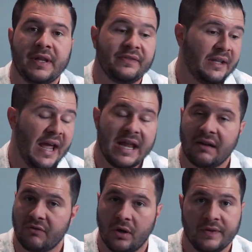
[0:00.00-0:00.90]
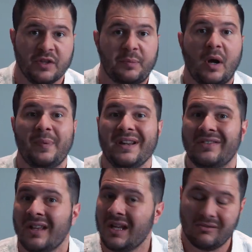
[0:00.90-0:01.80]
And they said, Hey, I've got these
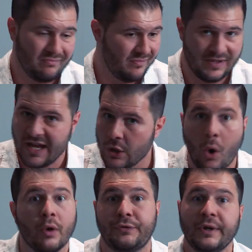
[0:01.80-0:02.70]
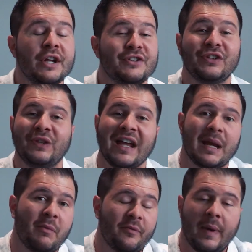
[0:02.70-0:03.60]
properties. They're yours. Just take
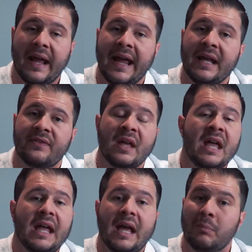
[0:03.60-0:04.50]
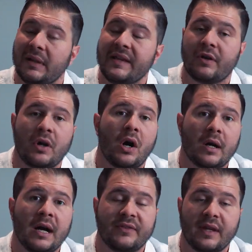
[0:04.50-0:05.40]
them off my hands. And believe it or not,
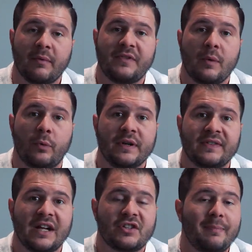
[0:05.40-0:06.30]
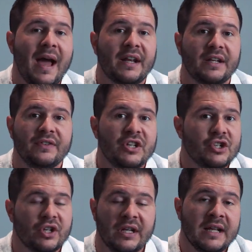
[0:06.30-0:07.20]
guys, some of them were in such a bad
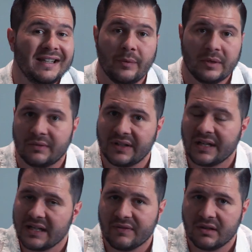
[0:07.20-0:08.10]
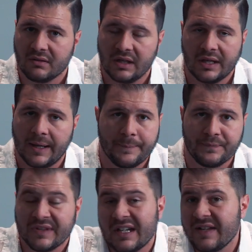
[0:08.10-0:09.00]
condition that we didn't even uh,
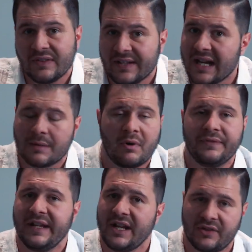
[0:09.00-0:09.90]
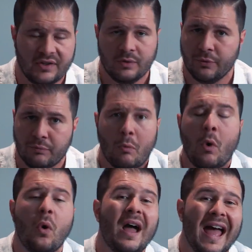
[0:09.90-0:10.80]
um, didn't even take them off the hands because it was
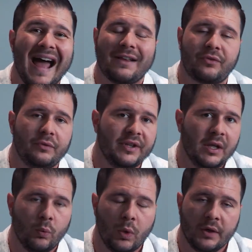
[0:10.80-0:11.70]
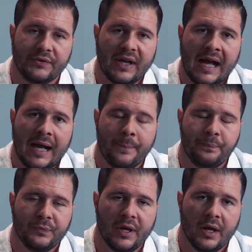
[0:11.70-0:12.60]
more hassle than it was
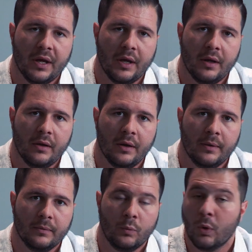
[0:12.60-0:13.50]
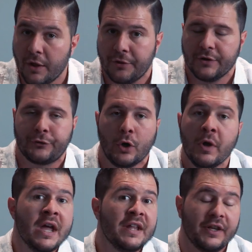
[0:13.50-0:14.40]
um, uh, uh, uh, worth it. So
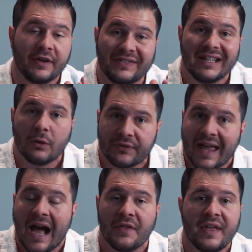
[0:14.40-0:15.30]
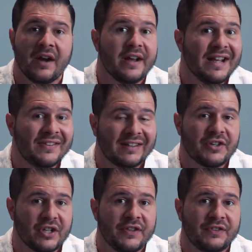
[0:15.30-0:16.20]
there are deals out there in
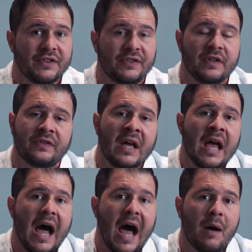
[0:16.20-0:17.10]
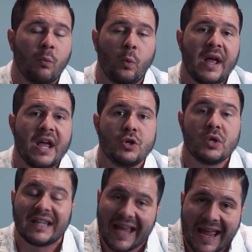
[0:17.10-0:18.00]
such instances um, where
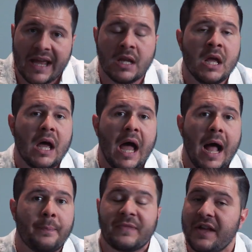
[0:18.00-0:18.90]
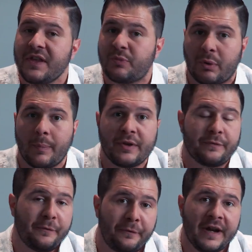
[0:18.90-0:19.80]
you can um, get these properties
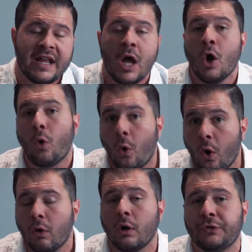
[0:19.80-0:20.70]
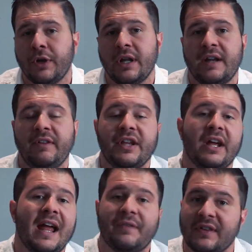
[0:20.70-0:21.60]
for free. Or alternatively, you're
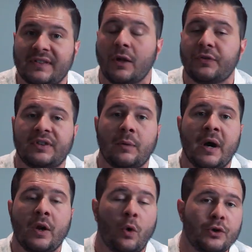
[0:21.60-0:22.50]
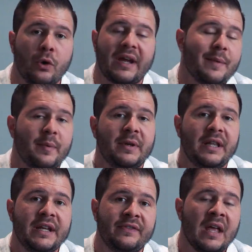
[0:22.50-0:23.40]
gonna have to sell someone on your
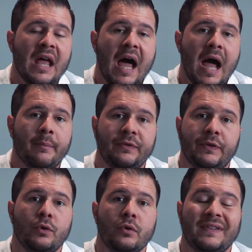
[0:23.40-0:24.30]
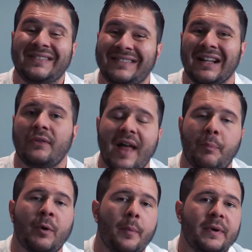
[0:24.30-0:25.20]
capabilities um, to sell
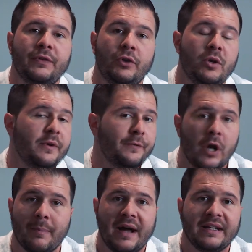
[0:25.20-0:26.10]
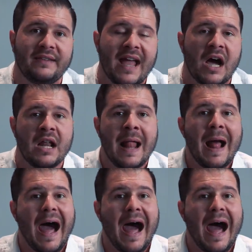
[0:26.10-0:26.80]
that property to you with no money down.